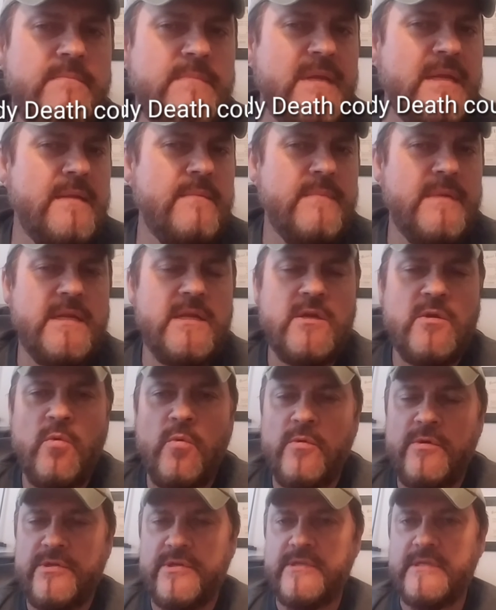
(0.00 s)
many, many
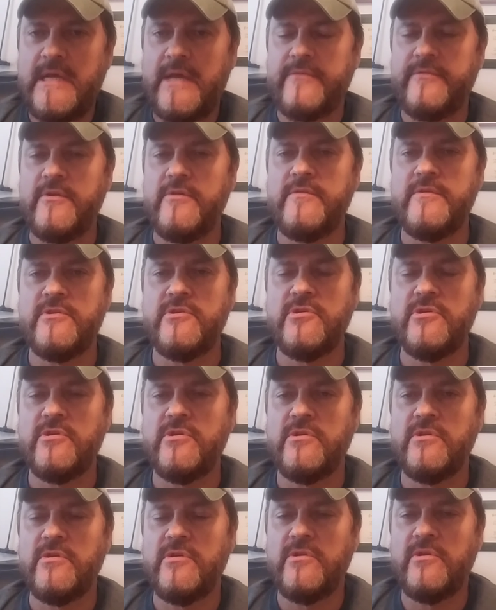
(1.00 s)
courses out there that you
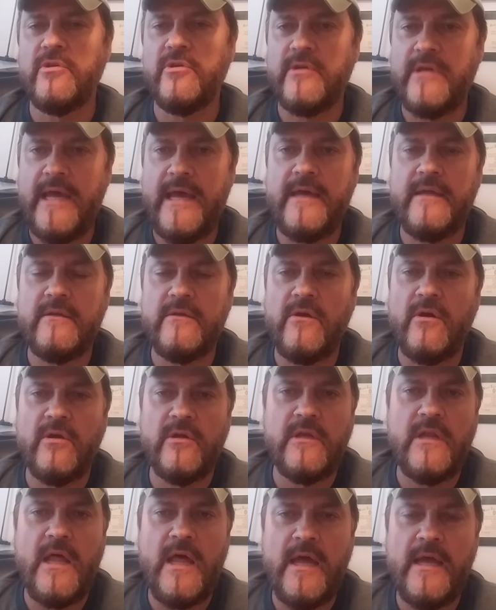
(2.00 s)
can look at
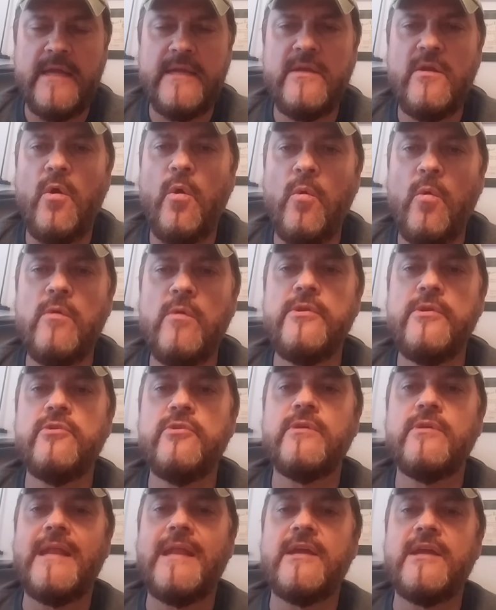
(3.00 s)
online or
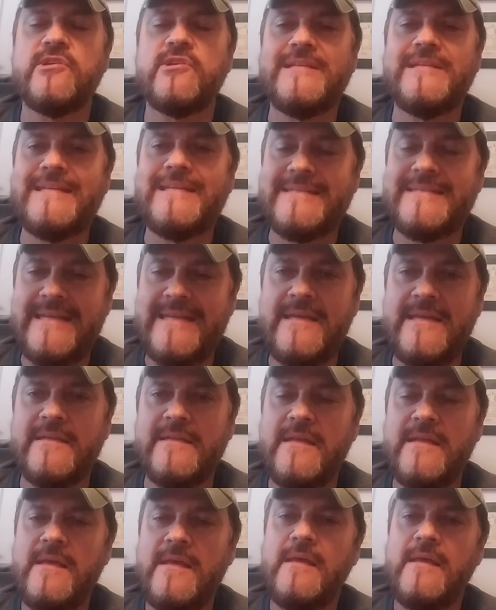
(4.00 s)
you can actually
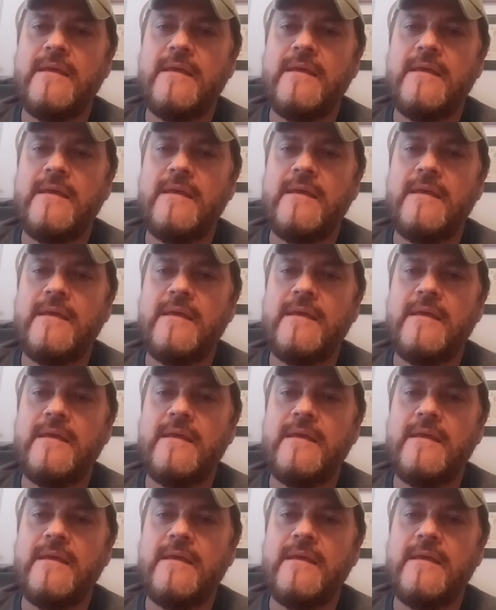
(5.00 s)
attend.